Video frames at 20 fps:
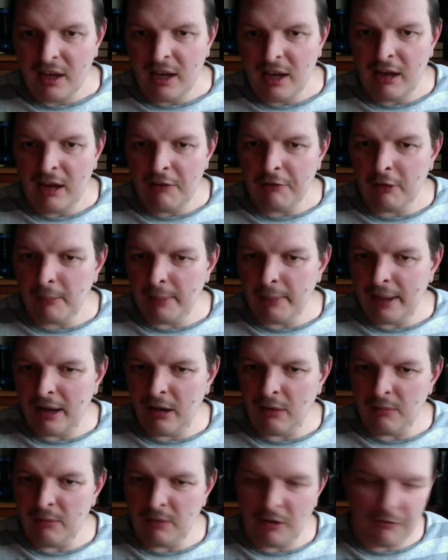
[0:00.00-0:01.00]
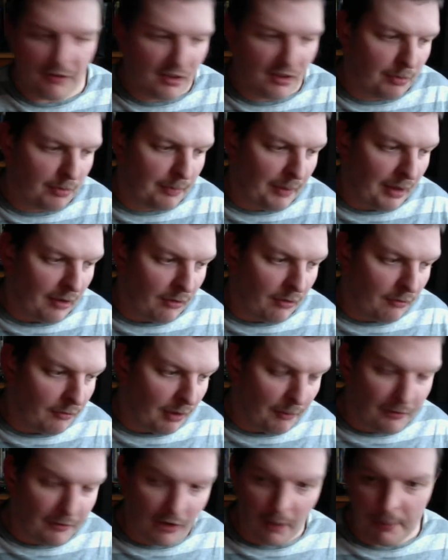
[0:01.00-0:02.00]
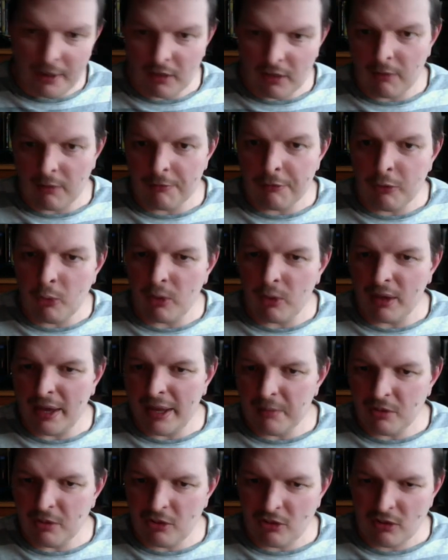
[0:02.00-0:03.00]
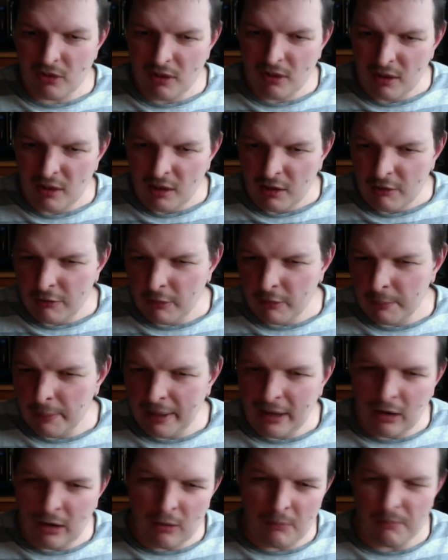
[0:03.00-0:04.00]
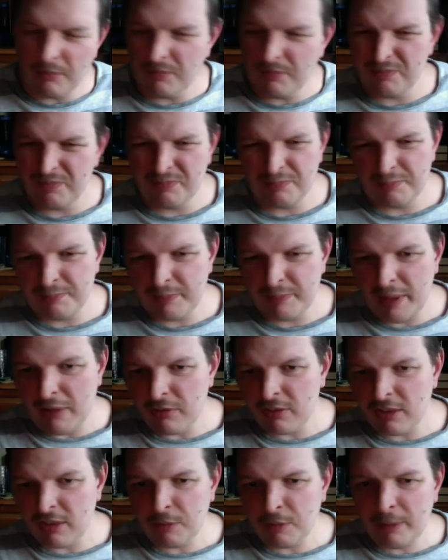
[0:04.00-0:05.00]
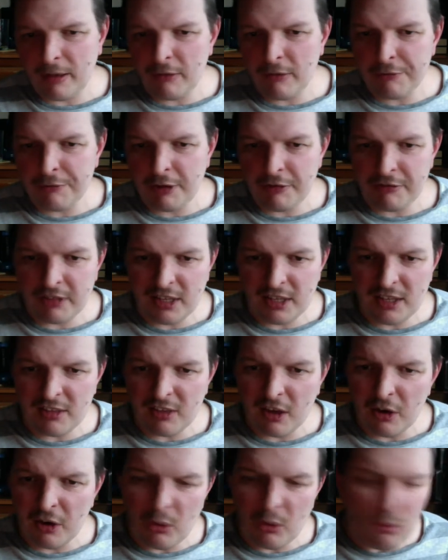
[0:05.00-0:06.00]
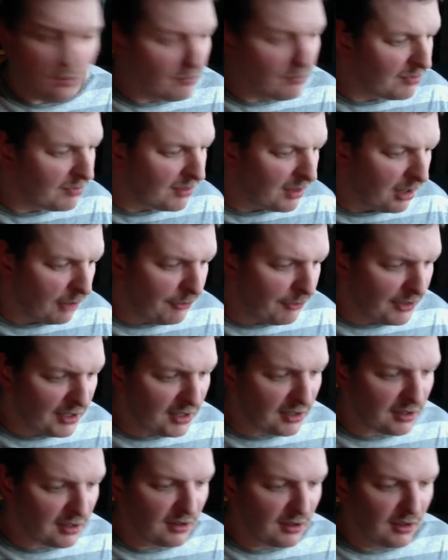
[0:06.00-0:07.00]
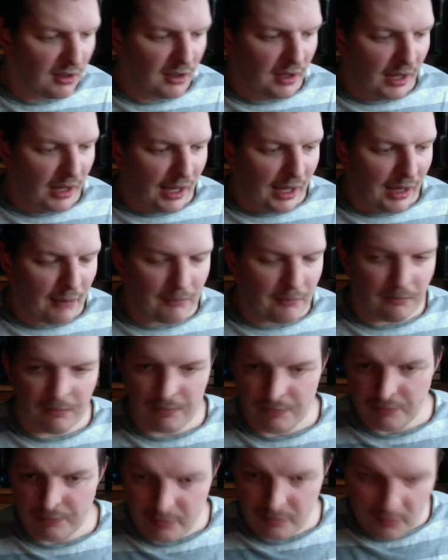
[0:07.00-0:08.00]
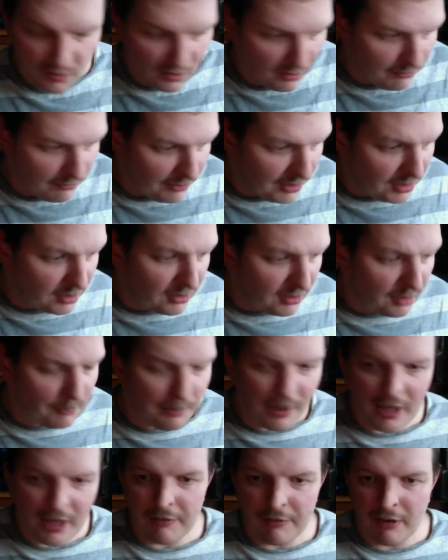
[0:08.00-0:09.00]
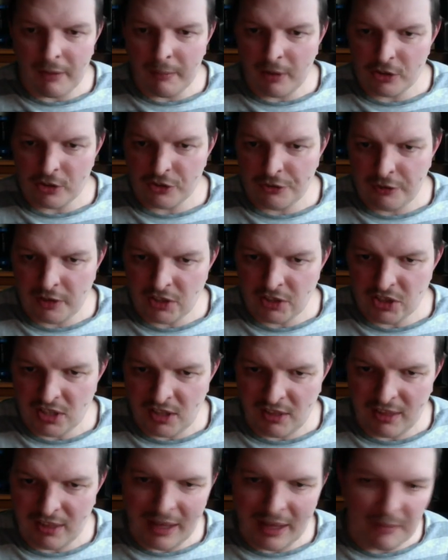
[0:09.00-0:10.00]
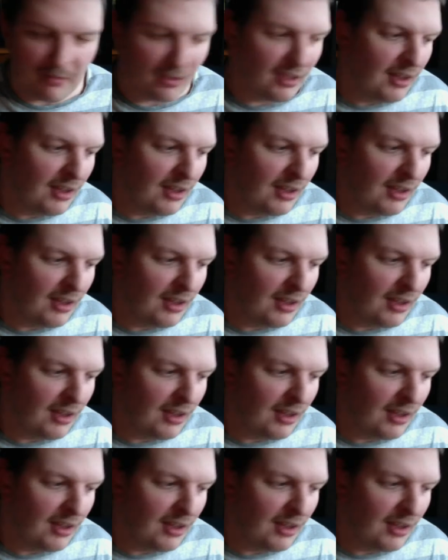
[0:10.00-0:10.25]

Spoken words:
for about I think I picked up 4 games for about £6.50 total. I think I didn't pay very much for each of these games.